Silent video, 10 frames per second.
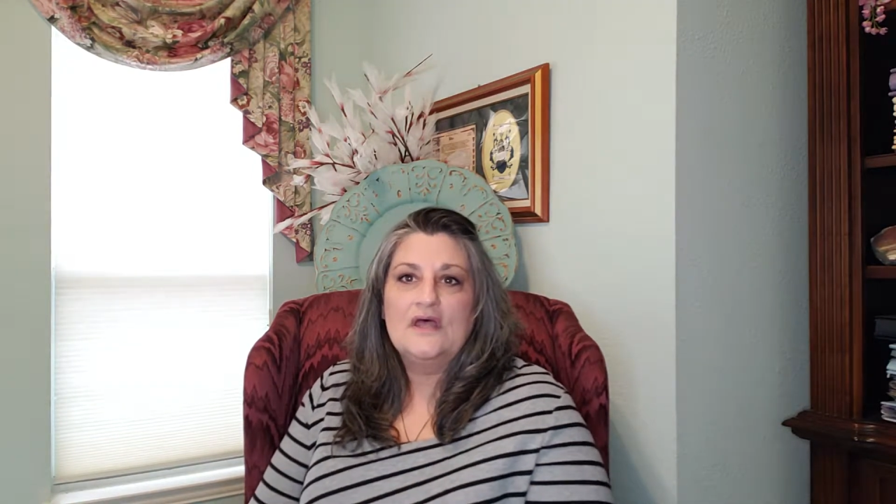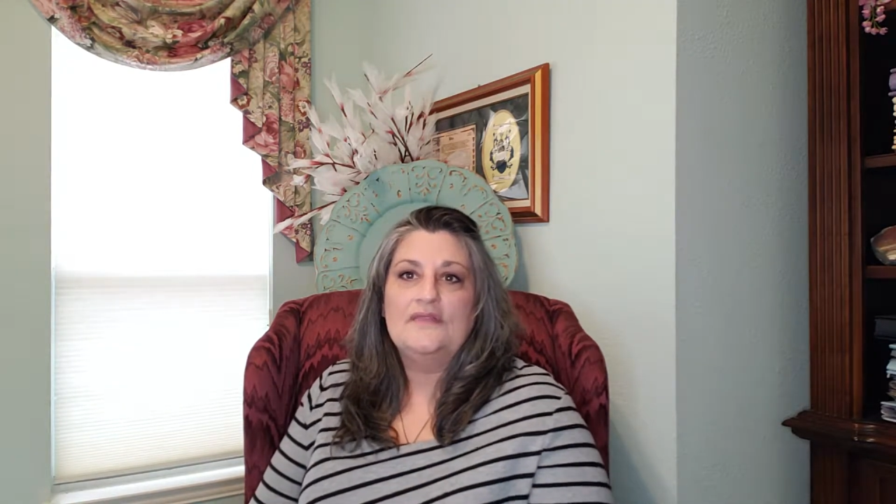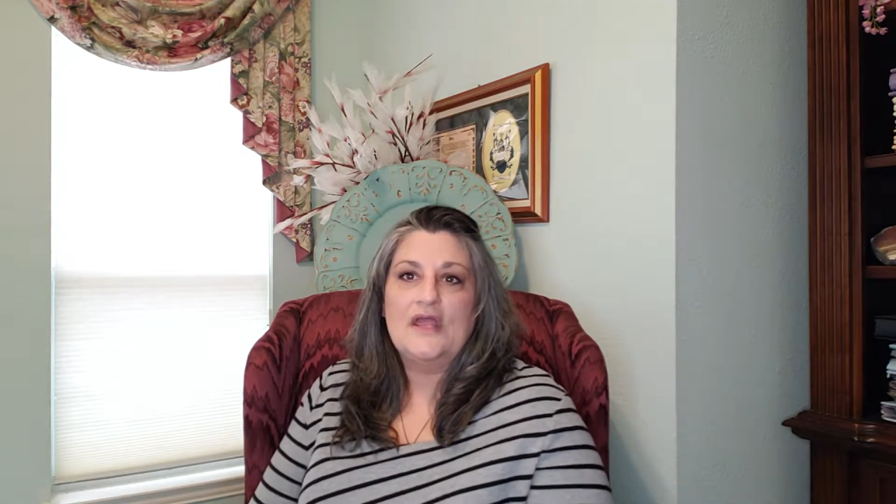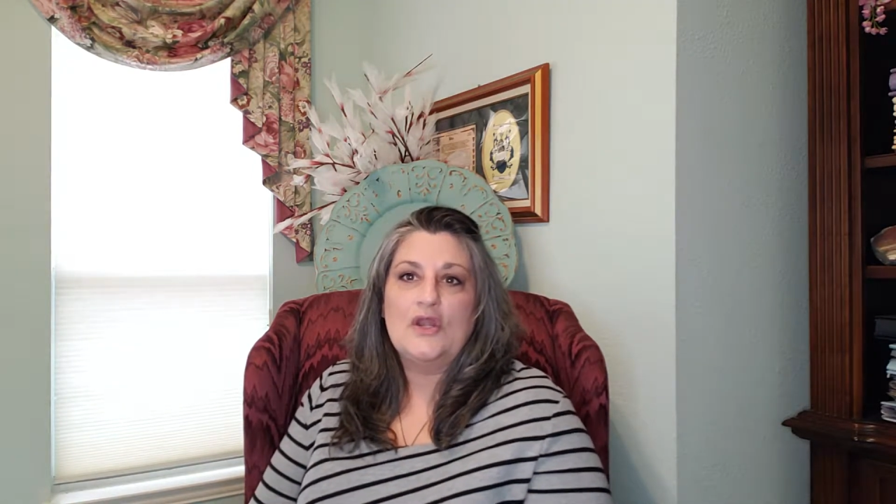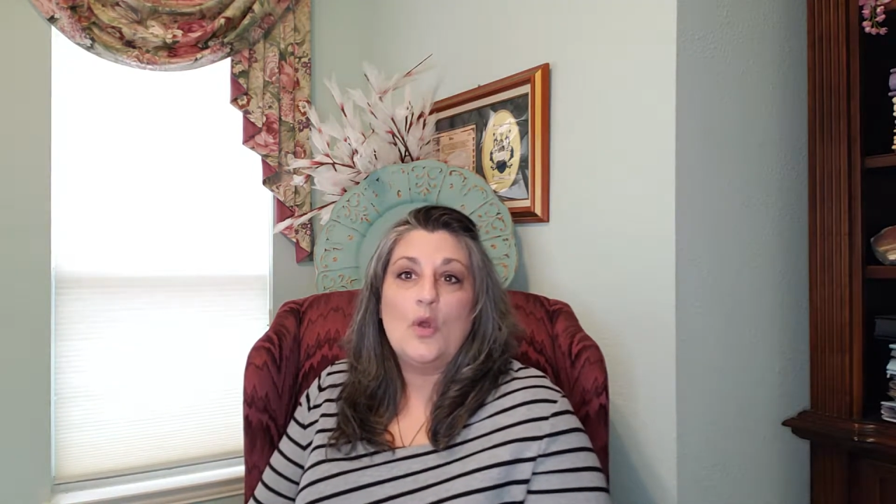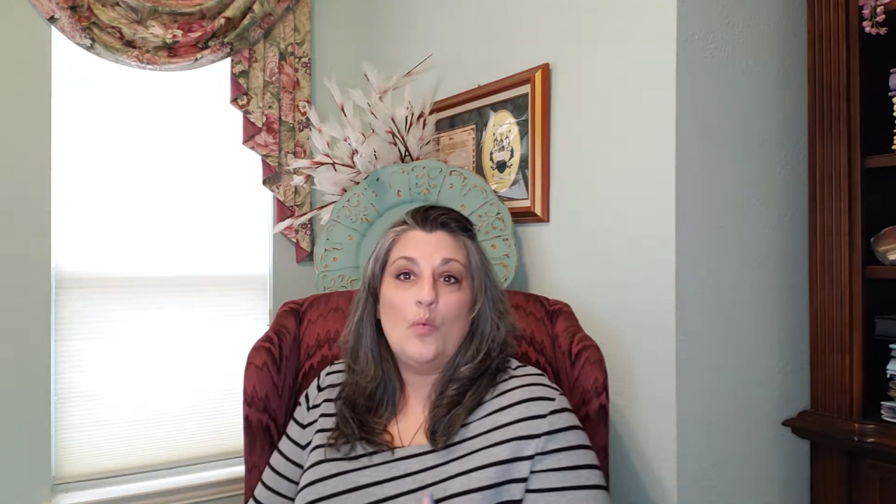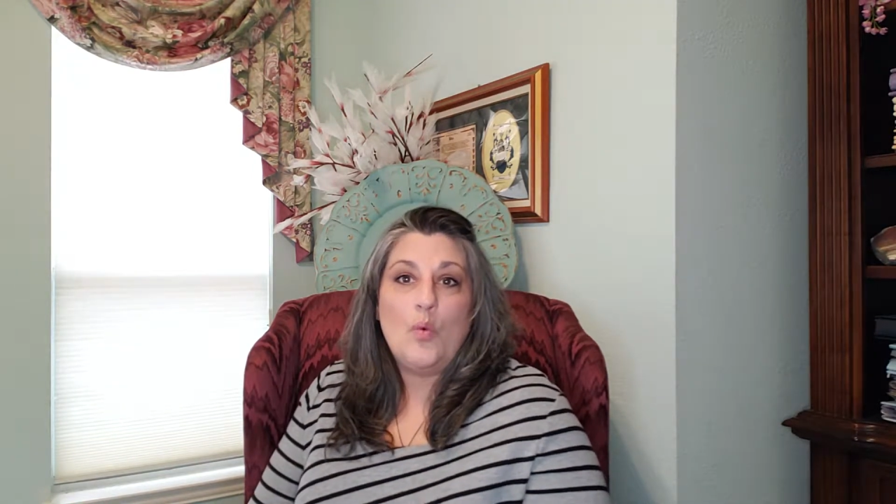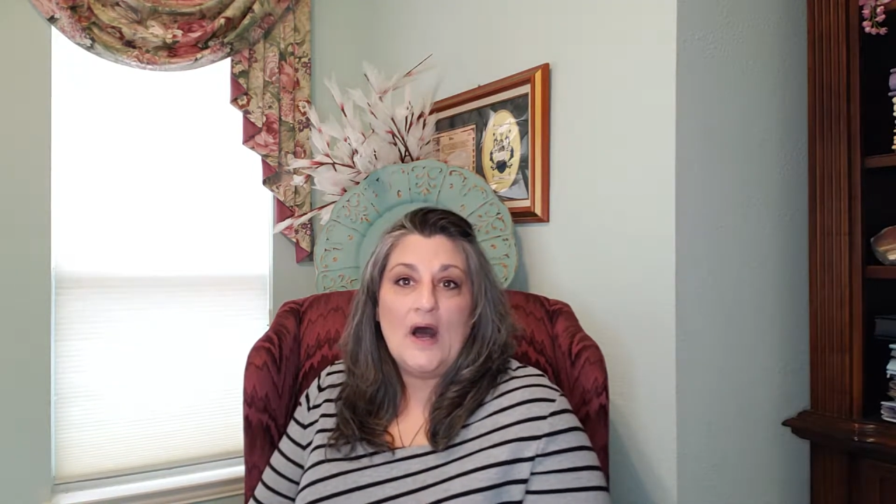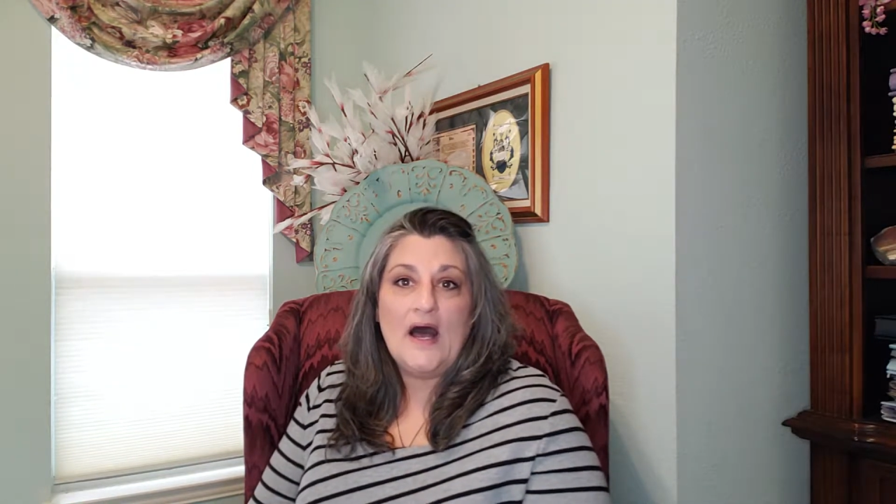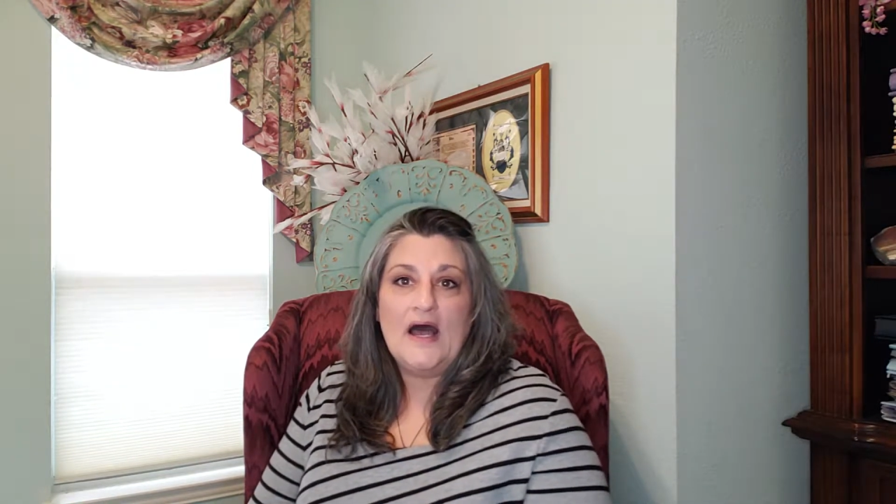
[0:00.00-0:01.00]
they know
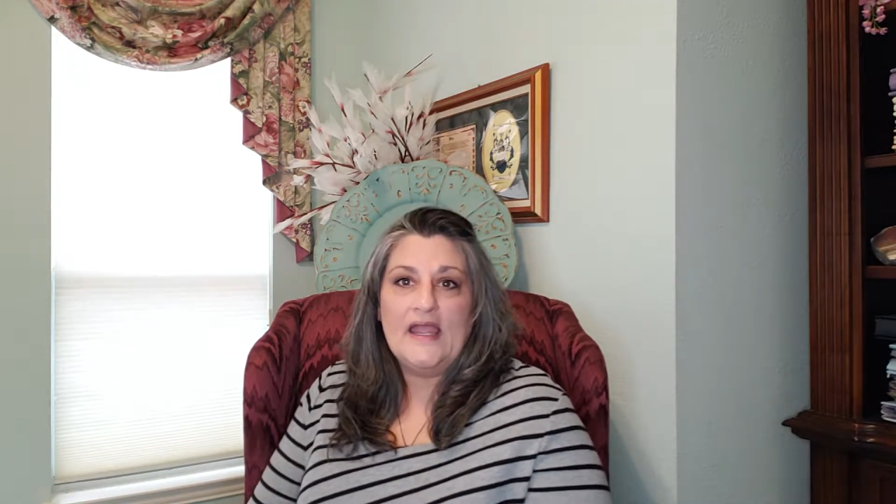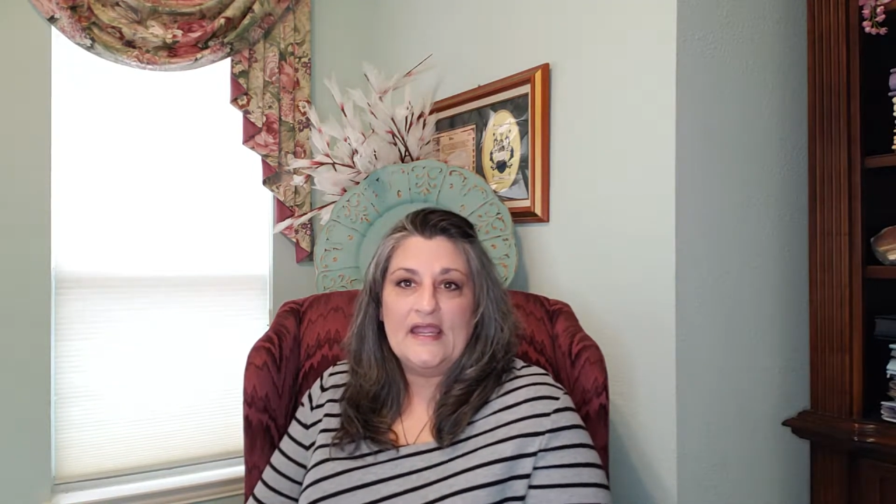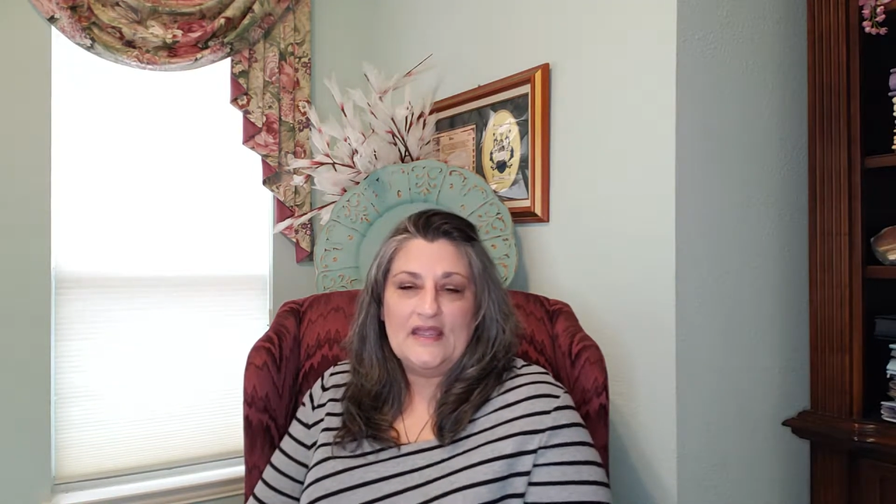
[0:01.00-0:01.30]
why,